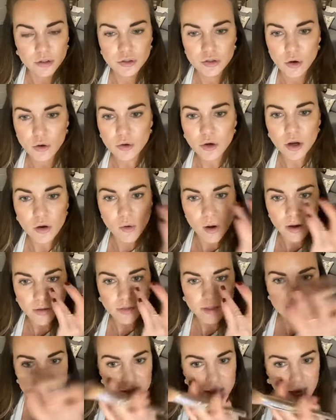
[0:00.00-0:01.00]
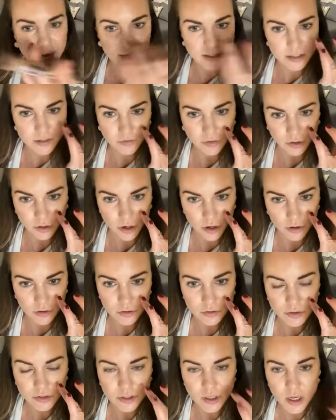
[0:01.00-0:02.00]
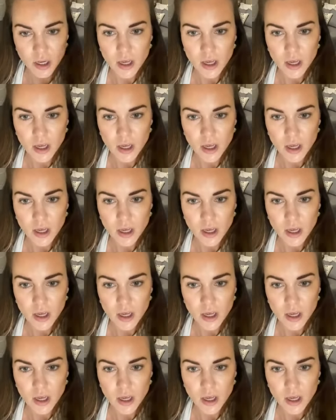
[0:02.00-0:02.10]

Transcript: Don't go on the sides of your nose.